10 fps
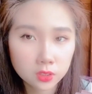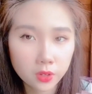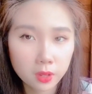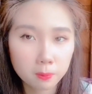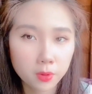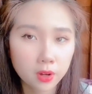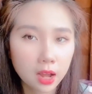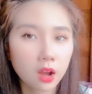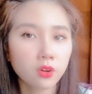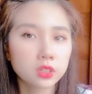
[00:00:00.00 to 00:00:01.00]
so you can put your
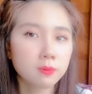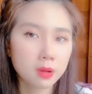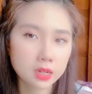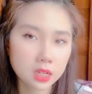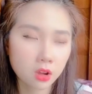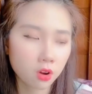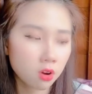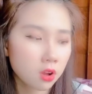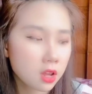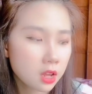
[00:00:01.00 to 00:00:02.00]
card holder money or